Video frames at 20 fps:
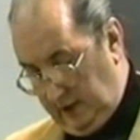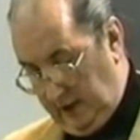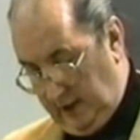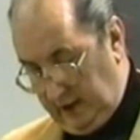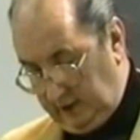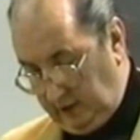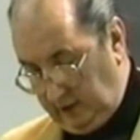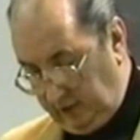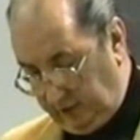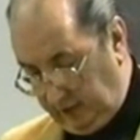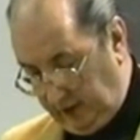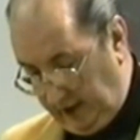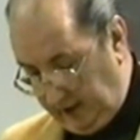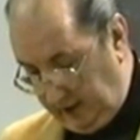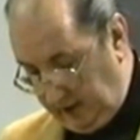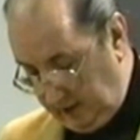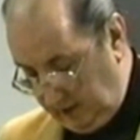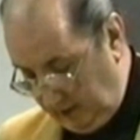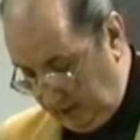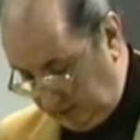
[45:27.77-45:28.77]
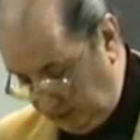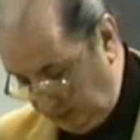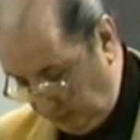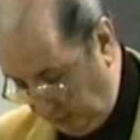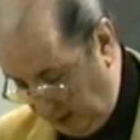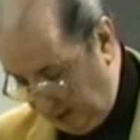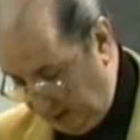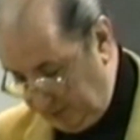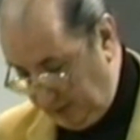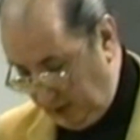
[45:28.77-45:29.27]
and I decided at the
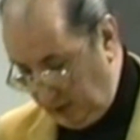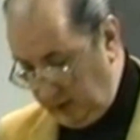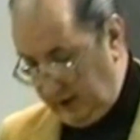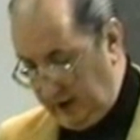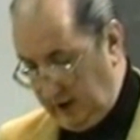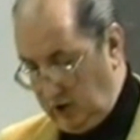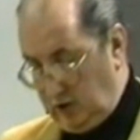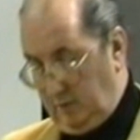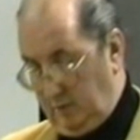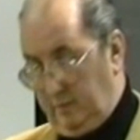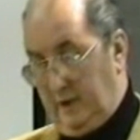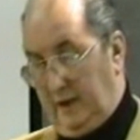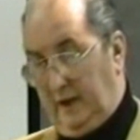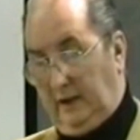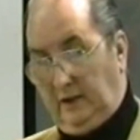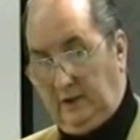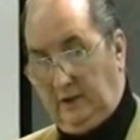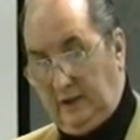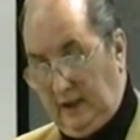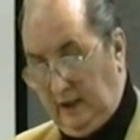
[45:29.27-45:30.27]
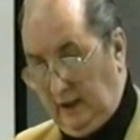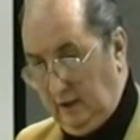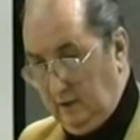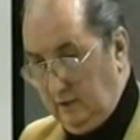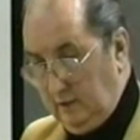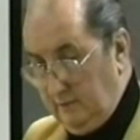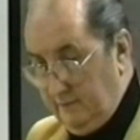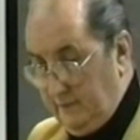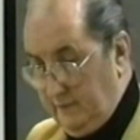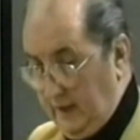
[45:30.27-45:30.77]
ripe old age of
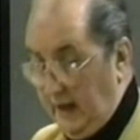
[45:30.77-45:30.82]
18,